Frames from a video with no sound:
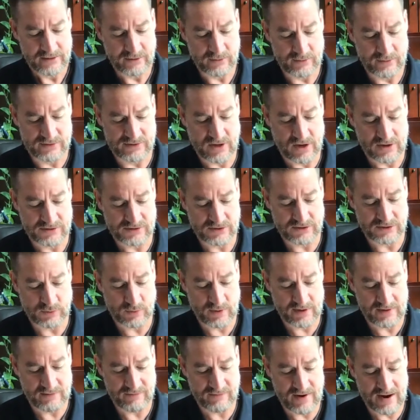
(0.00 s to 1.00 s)
was also
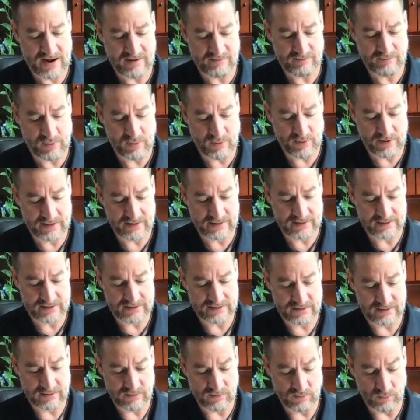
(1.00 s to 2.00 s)

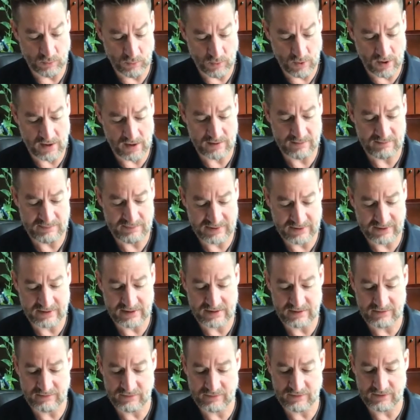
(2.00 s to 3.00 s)
$25.1
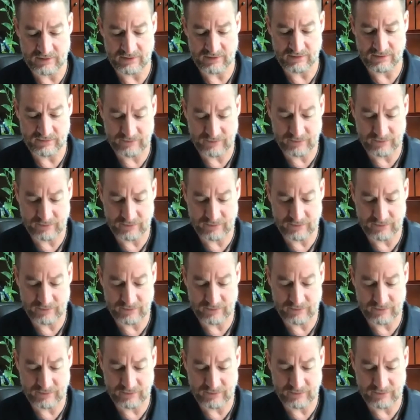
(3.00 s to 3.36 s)
billion for the